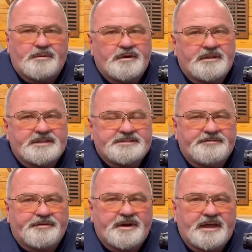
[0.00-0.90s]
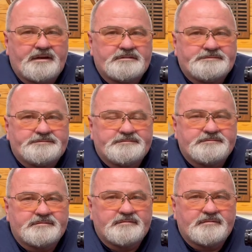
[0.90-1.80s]
Well, that's it for now.
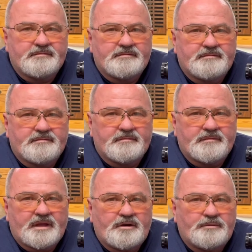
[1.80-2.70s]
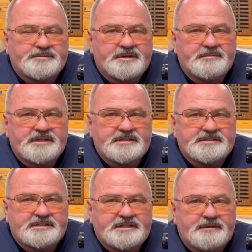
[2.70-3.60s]
I hope some of these
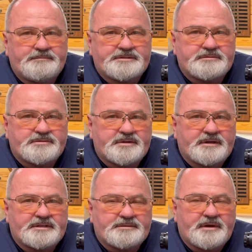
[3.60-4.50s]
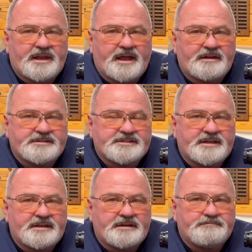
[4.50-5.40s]
tips and tricks about how to
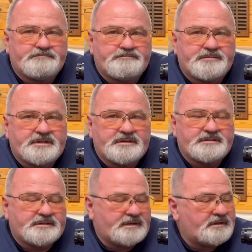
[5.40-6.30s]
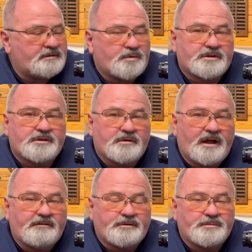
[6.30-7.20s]
set up and work the
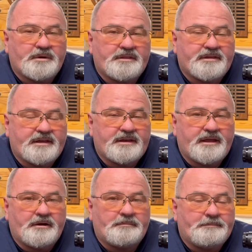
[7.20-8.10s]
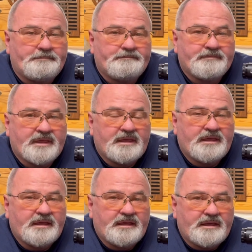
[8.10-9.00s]
rifle and run the gun help.
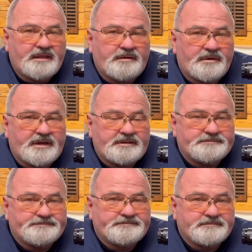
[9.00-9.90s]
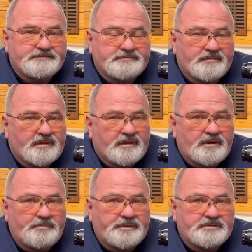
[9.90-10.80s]
Anyway,
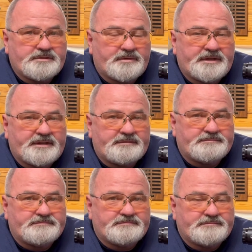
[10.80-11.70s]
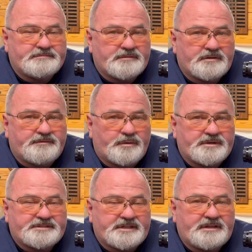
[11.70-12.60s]
hope you enjoyed it. Look forward
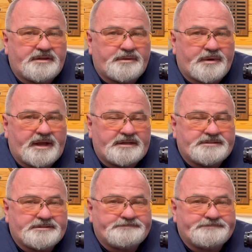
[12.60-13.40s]
to seeing you at the range.